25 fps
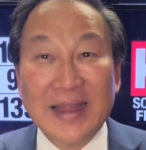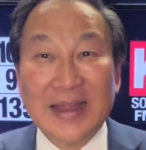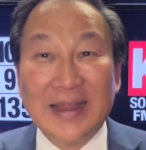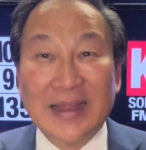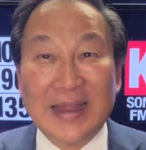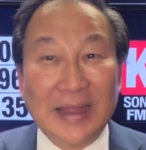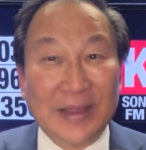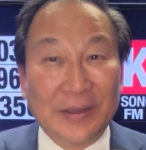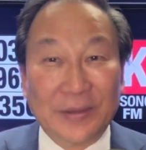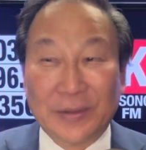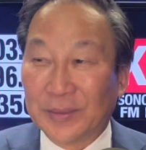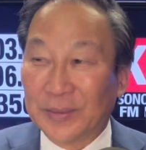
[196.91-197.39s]

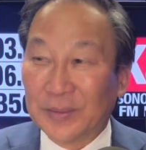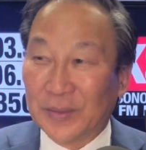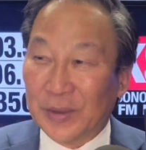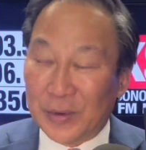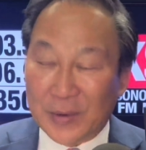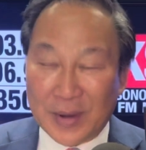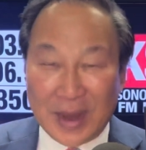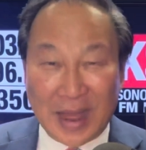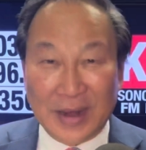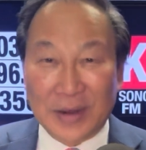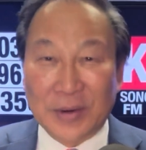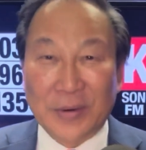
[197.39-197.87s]
They're
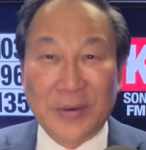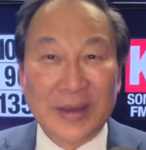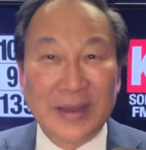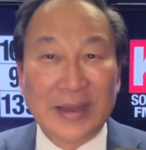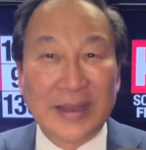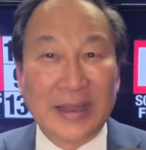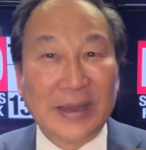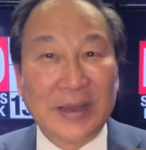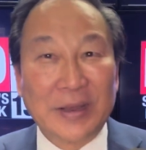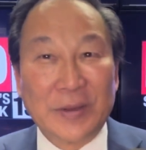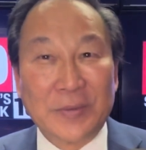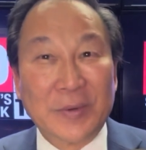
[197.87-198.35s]
not hurting
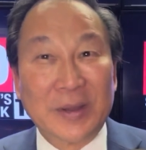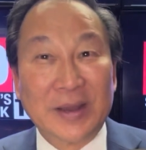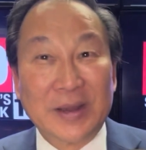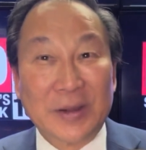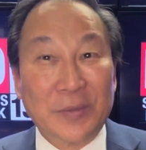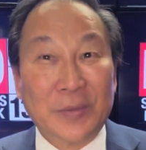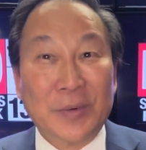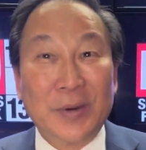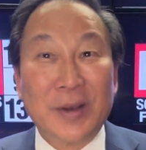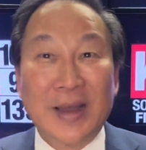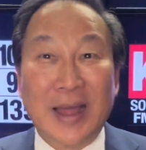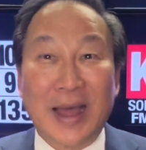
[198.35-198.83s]
anyone and
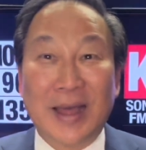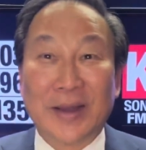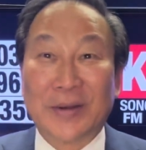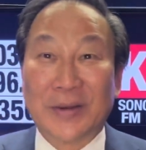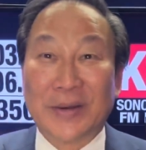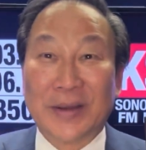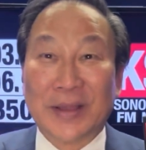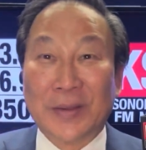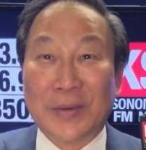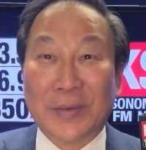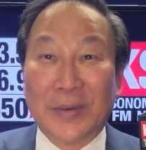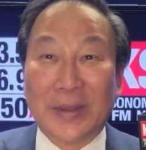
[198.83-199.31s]
we're not
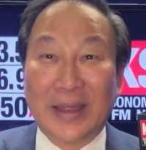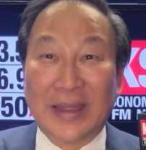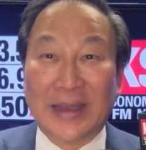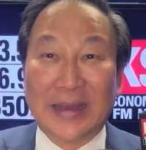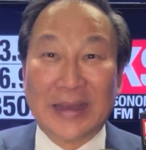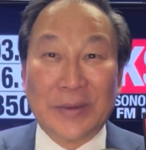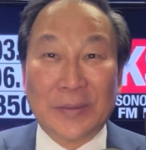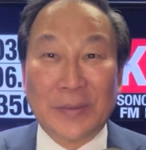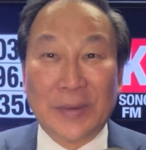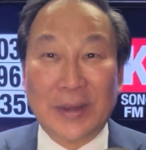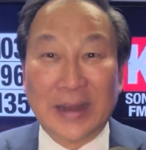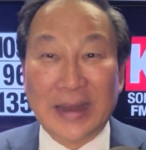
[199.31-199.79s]
hurting
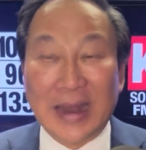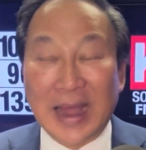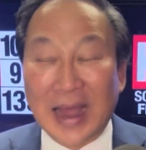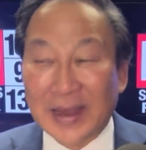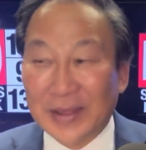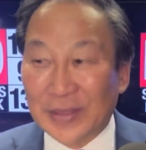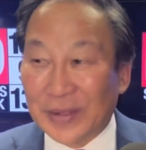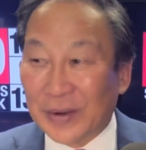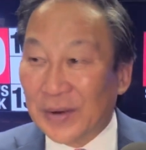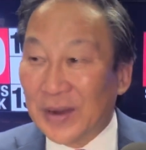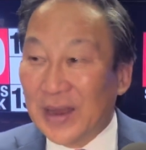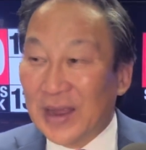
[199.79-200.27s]
anyone
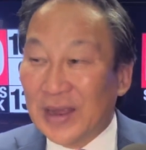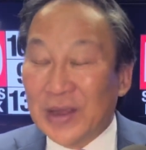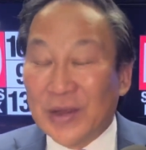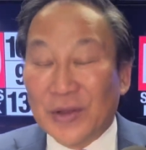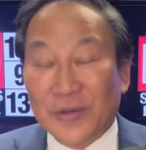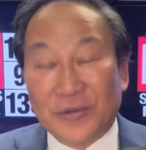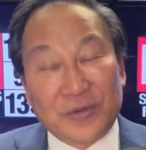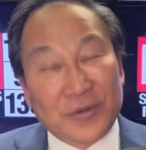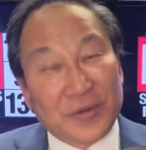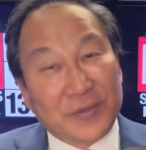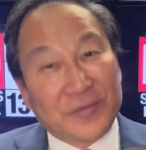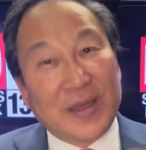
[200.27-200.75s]
either.
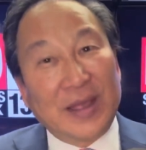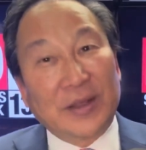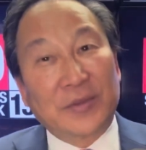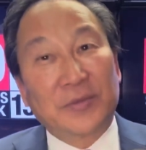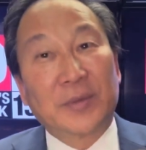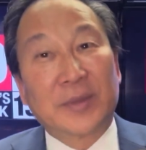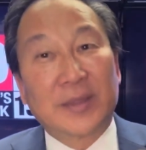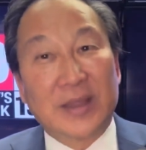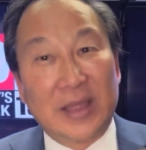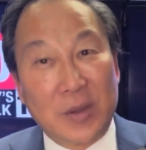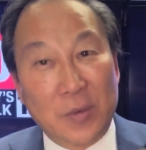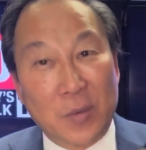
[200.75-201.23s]
So if that's
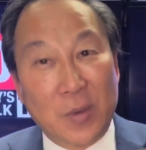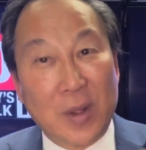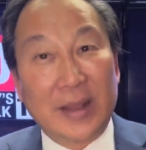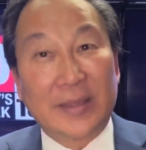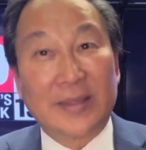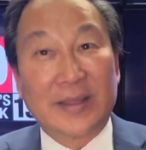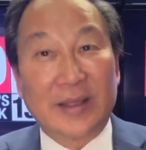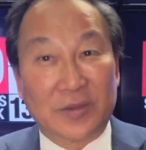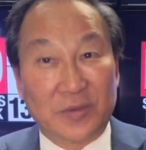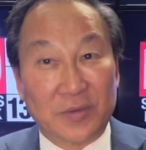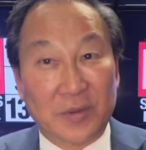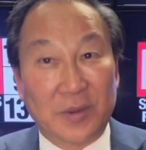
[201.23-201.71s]
what they want,
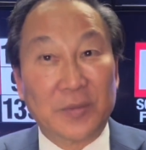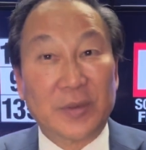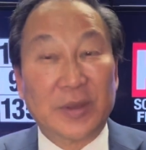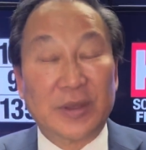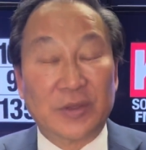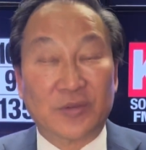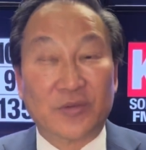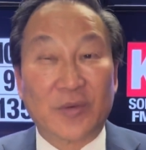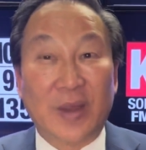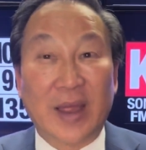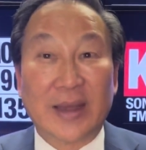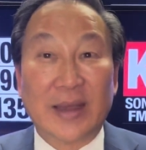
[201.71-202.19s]
that's what we
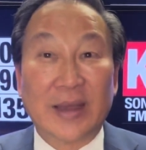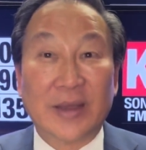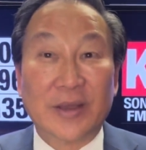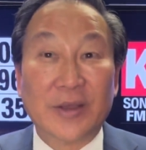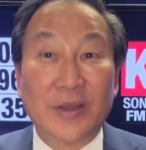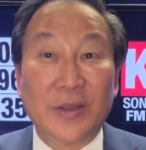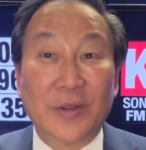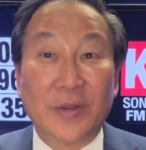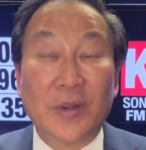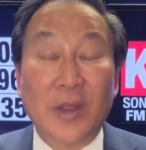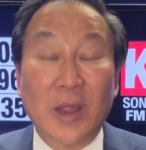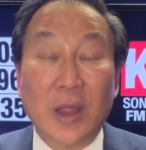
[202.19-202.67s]
try to
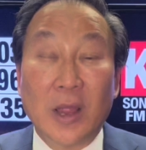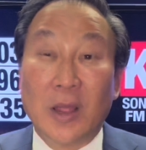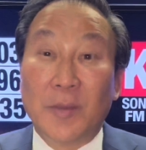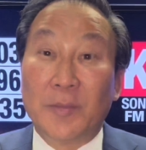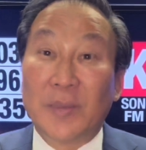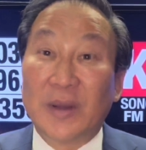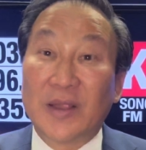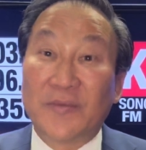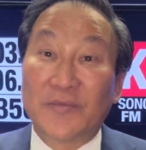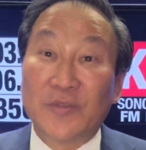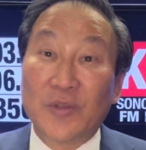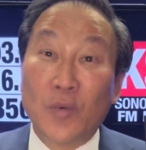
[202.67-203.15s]
do.
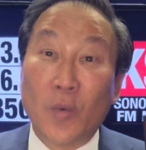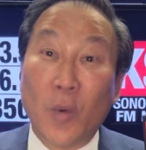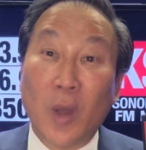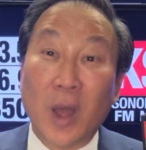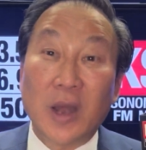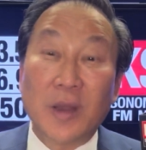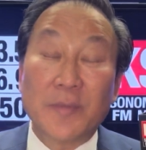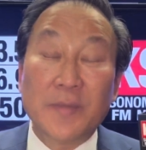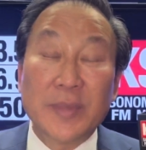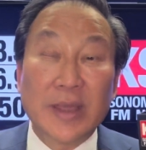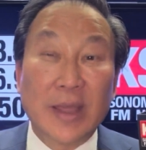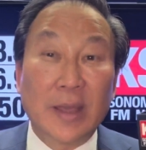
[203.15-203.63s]
But if you want
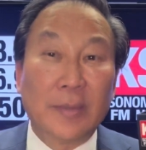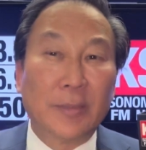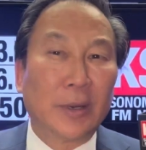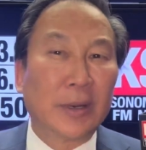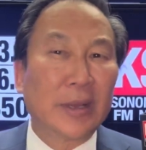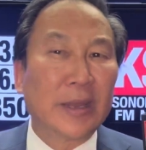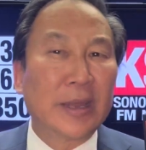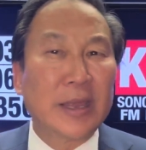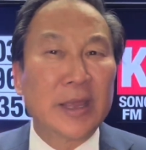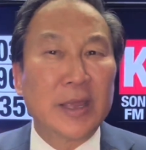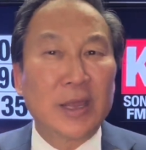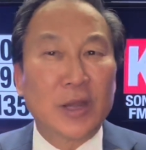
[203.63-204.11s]
to be able
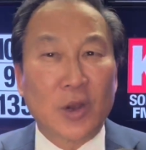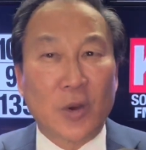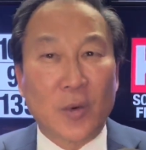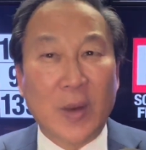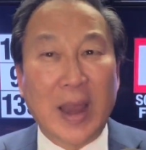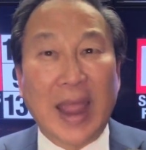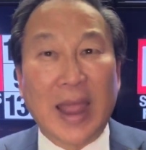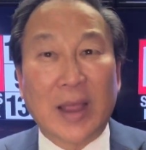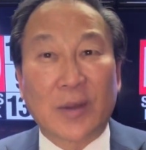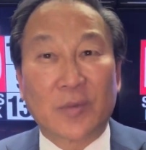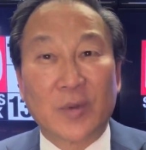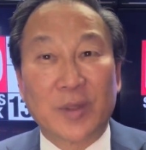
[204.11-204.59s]
to
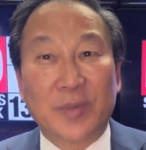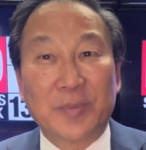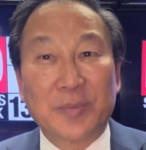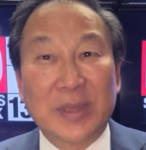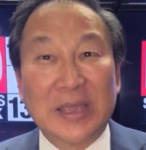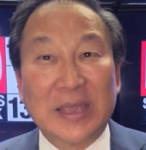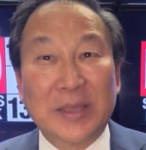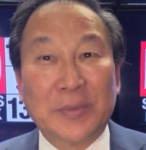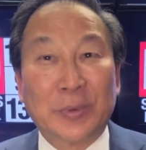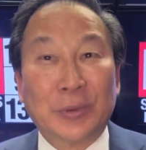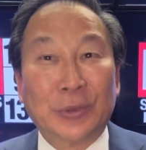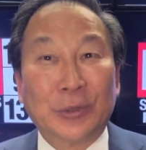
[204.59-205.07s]
interact with
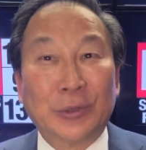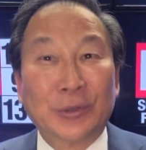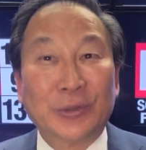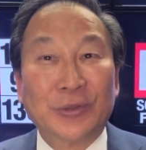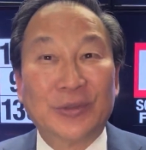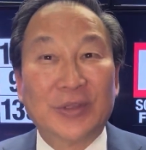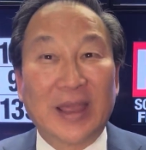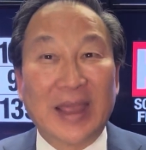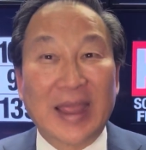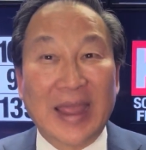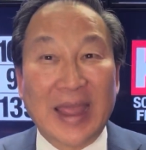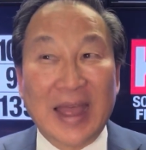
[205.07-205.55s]
people,
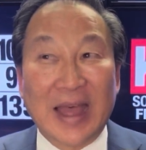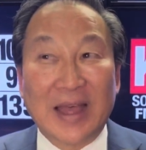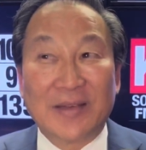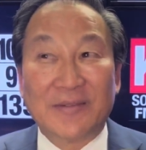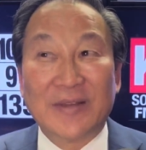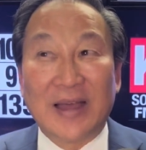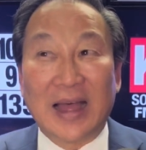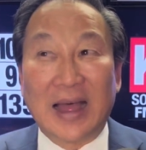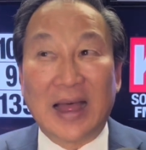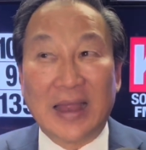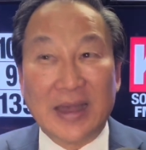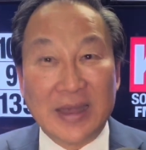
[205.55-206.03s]
to have
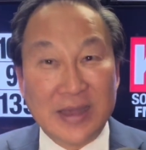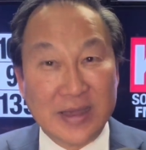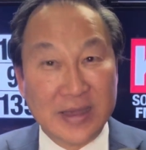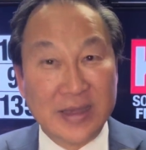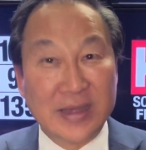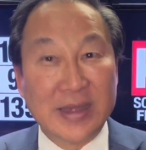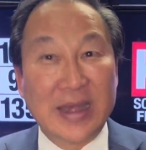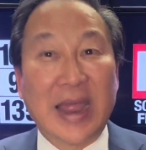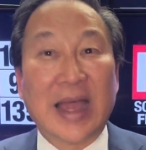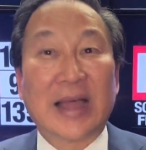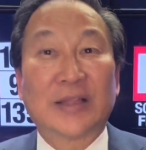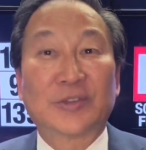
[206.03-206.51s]
a
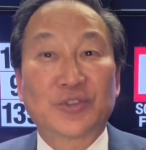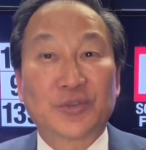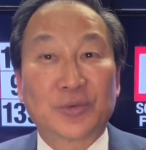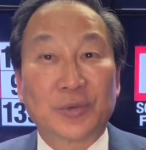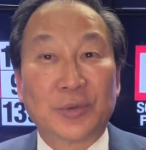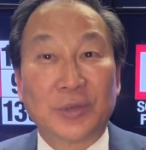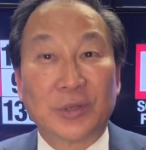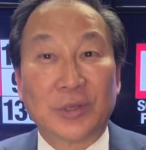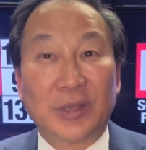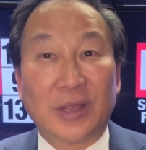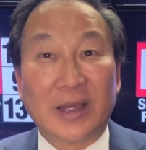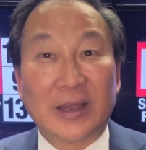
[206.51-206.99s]

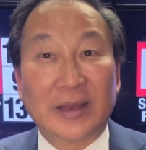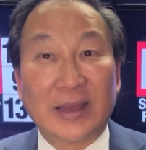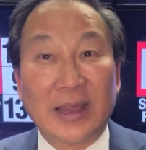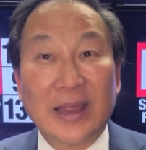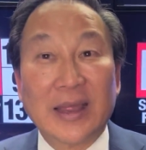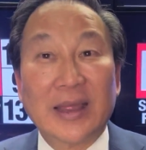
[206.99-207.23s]
natural look,